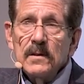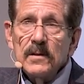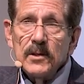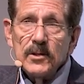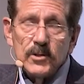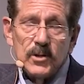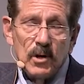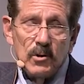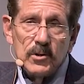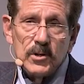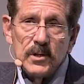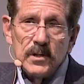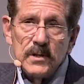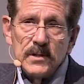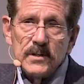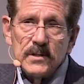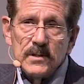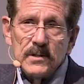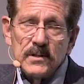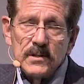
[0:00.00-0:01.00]
The
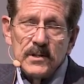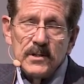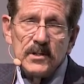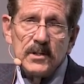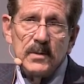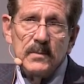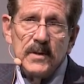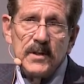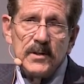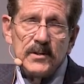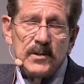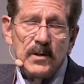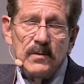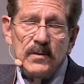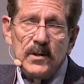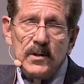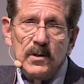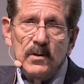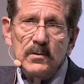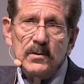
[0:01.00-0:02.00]
socialist system in the
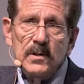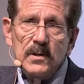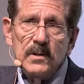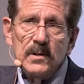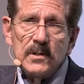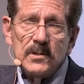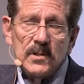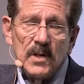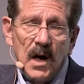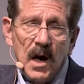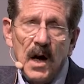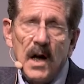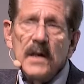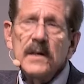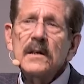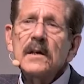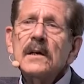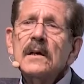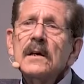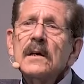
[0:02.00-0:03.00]
Soviet Union is
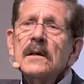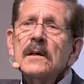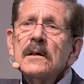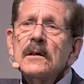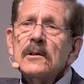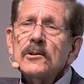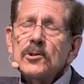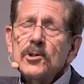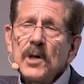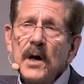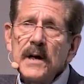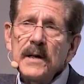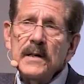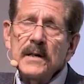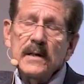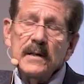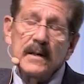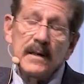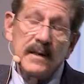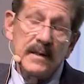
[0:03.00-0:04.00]
gone.
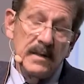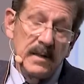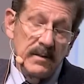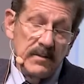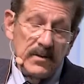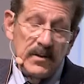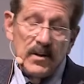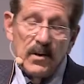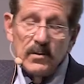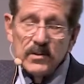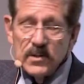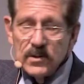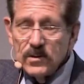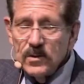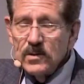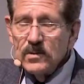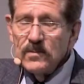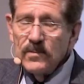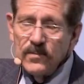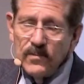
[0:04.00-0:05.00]
China, even though it's
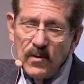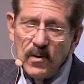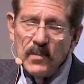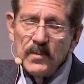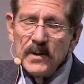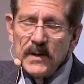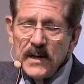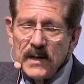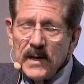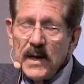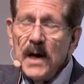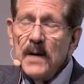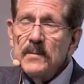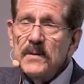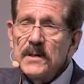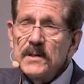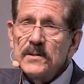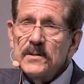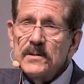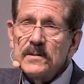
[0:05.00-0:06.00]
formerly a
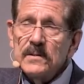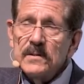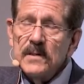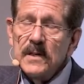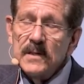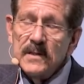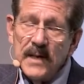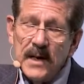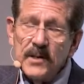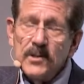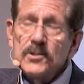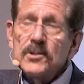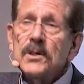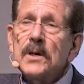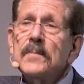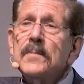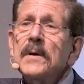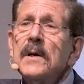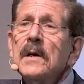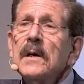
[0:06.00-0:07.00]
communist
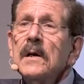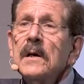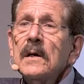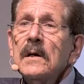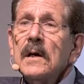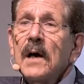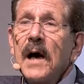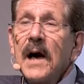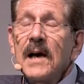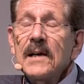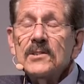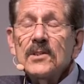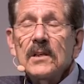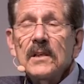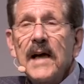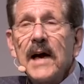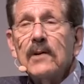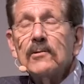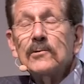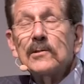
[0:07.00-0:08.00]
dictatorship, has
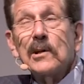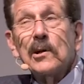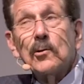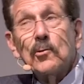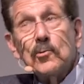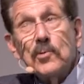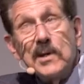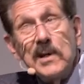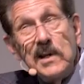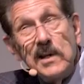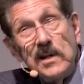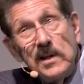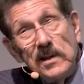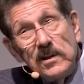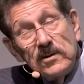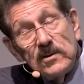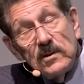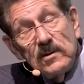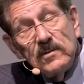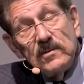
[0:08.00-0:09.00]
allowed
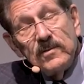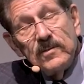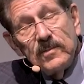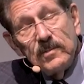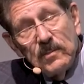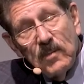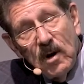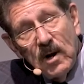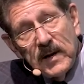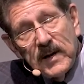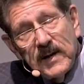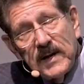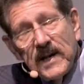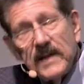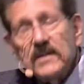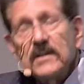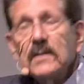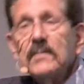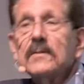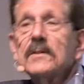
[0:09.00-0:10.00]
degrees of market
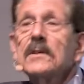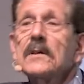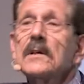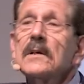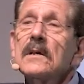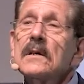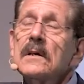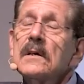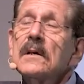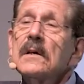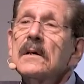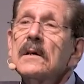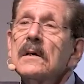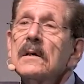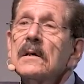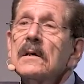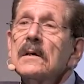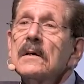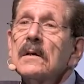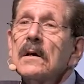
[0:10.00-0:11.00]
activity.
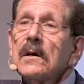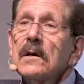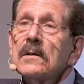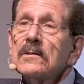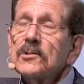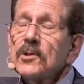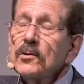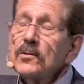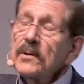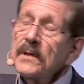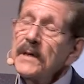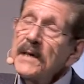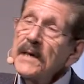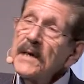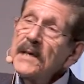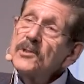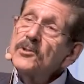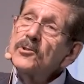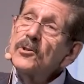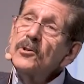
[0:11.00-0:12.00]
Certainly
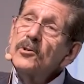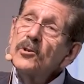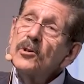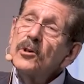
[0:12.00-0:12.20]
Eastern